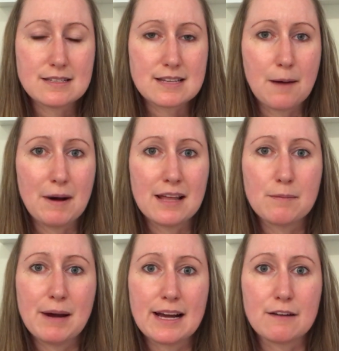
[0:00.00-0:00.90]
Some
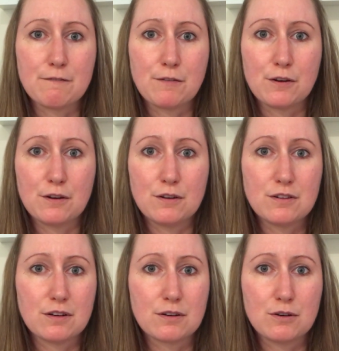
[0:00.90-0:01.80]
other packet
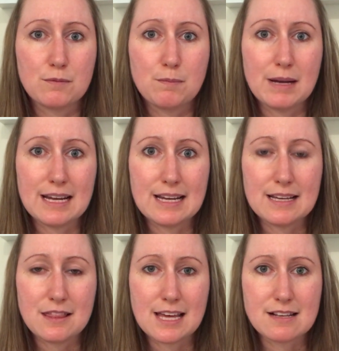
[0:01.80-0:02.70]
food could
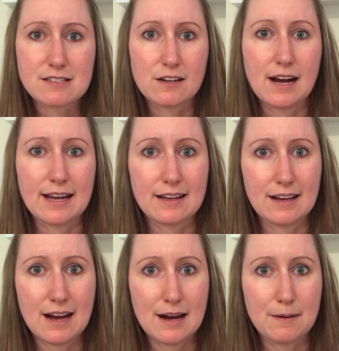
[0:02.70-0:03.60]
be things like,
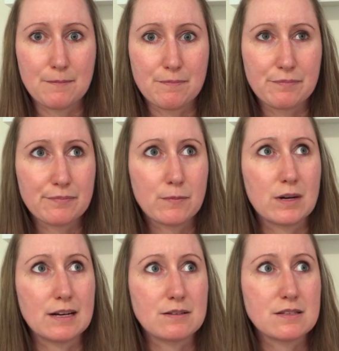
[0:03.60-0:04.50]

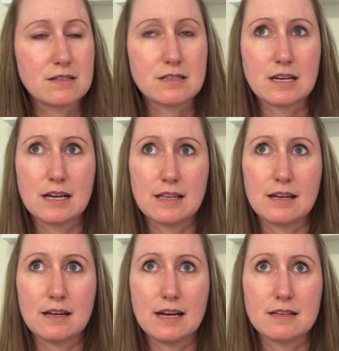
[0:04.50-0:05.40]
what else is there
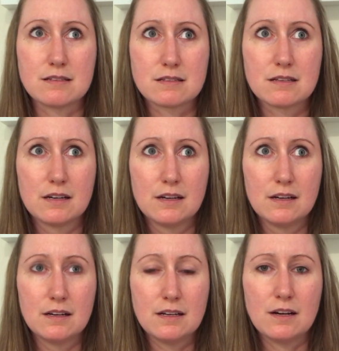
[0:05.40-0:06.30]
that has,
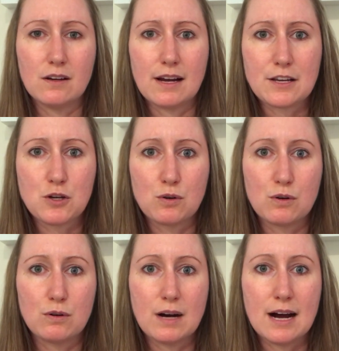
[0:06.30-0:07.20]
like
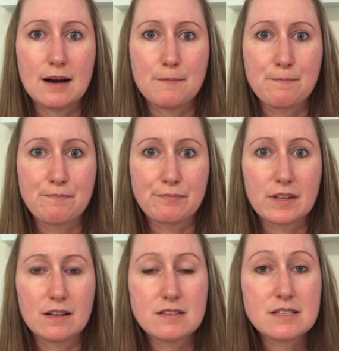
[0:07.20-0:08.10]
your
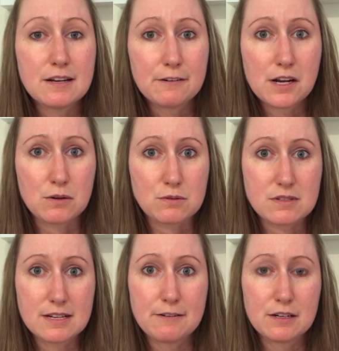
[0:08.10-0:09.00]
cereals.
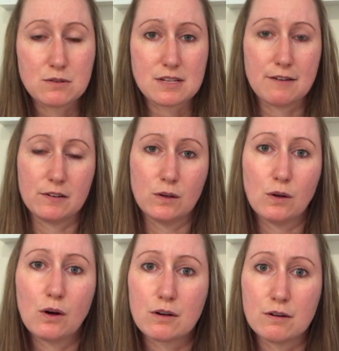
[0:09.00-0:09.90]
Cereals have a
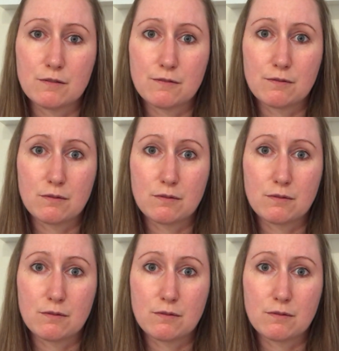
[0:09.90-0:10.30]
lot of